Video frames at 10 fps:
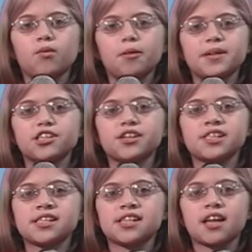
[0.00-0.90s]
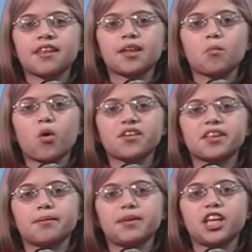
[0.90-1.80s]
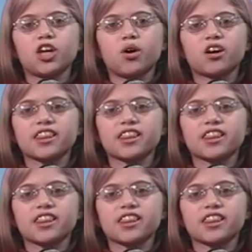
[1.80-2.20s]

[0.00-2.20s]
will be turned into nothing more than a mediocre